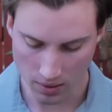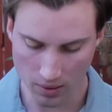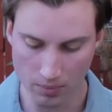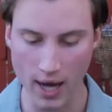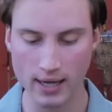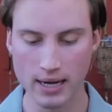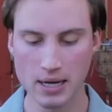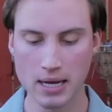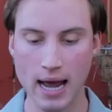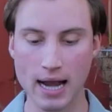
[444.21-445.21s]
But
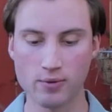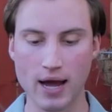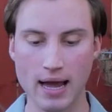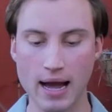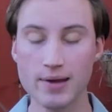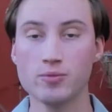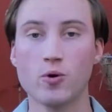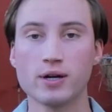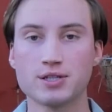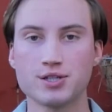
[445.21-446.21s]
anyway, I'm
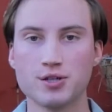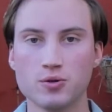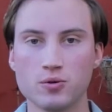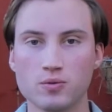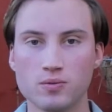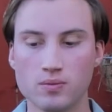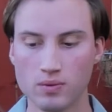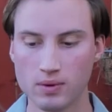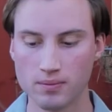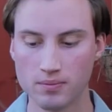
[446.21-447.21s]
going to
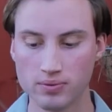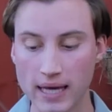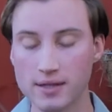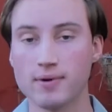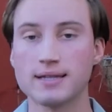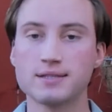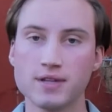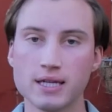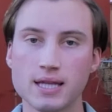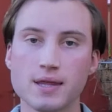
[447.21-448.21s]
plant the rest of
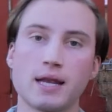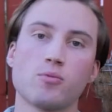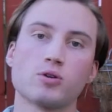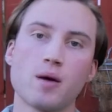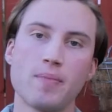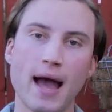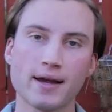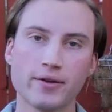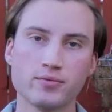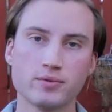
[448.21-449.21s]
these, and then I will come back
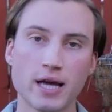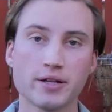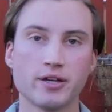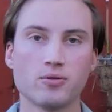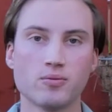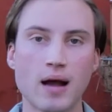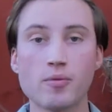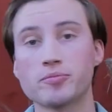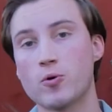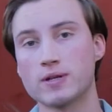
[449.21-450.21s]
and tell you how
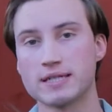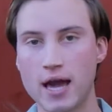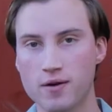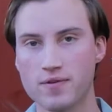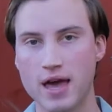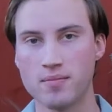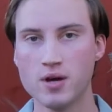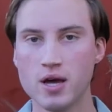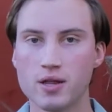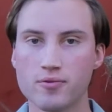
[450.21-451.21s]
I'm going to care for them
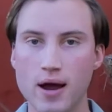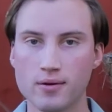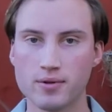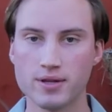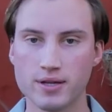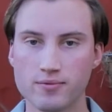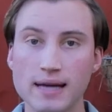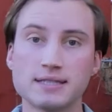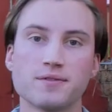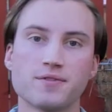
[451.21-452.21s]
throughout the
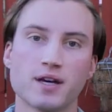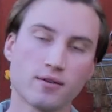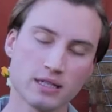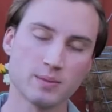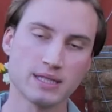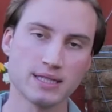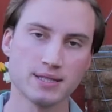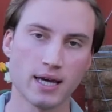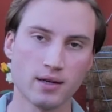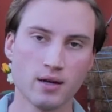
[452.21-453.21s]
rest of the Christmas
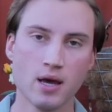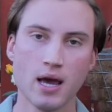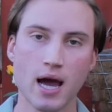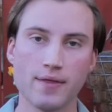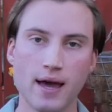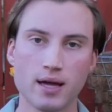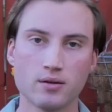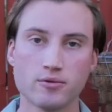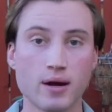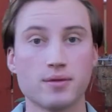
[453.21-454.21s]
season, and then
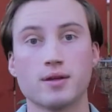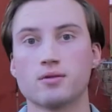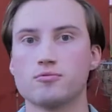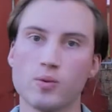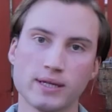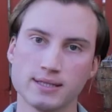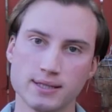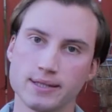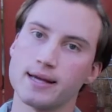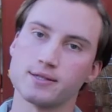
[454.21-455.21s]
throughout the growing
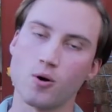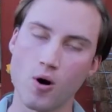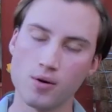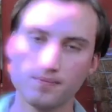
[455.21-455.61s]
season as a whole.